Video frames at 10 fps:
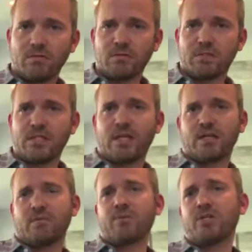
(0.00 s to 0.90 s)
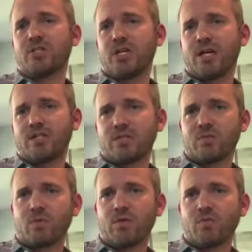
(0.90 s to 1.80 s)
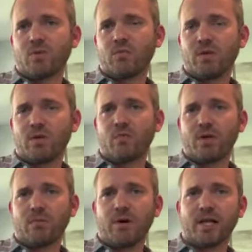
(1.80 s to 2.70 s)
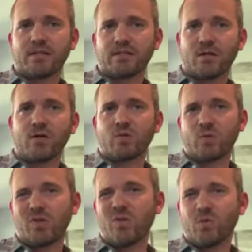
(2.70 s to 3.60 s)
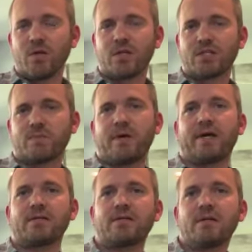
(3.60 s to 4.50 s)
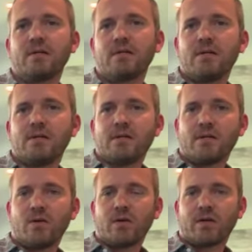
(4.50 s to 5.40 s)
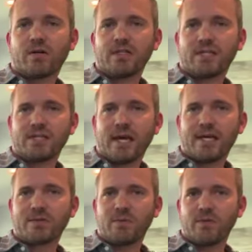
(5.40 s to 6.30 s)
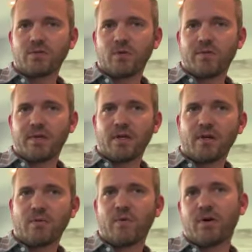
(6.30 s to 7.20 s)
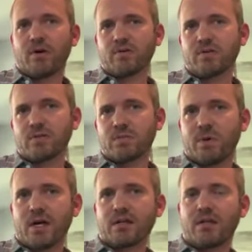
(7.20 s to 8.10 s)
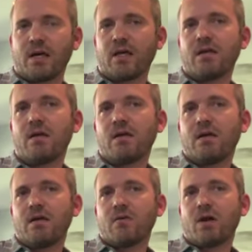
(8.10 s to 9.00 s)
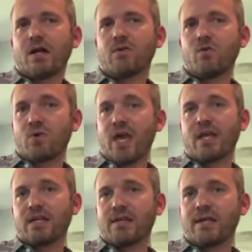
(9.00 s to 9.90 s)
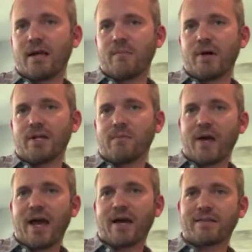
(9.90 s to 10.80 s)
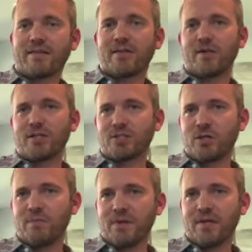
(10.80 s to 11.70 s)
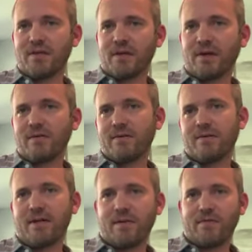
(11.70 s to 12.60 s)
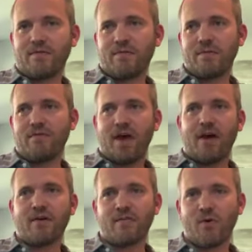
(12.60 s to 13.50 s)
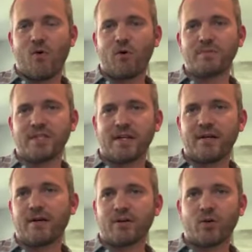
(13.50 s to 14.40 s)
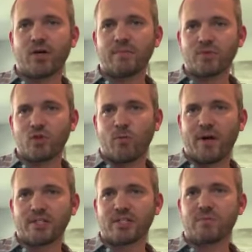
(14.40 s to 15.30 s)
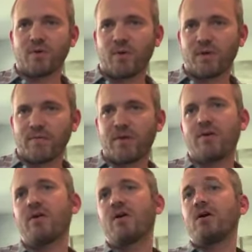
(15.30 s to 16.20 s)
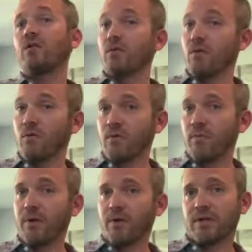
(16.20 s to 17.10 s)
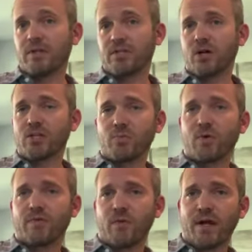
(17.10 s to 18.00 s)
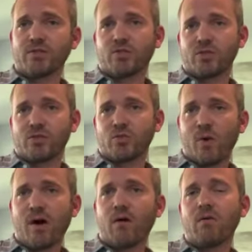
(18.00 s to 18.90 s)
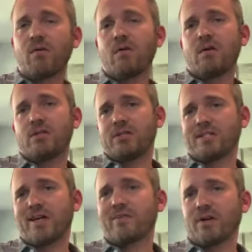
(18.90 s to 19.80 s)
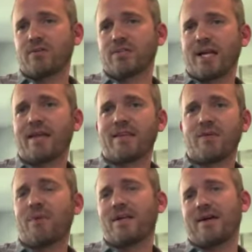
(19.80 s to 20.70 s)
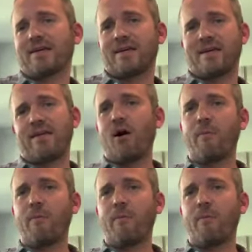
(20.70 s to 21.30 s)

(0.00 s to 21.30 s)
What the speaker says: seeing the appreciation when we had bought this house, we knew we'd expect increasing tax bills over the year, but we also expect that, right, you can get that money back. The theory should be that if the value of the homes in that area are going up so much because people don't live there, the ability to charge more for rent should as well. You just have to understand that you might not get it all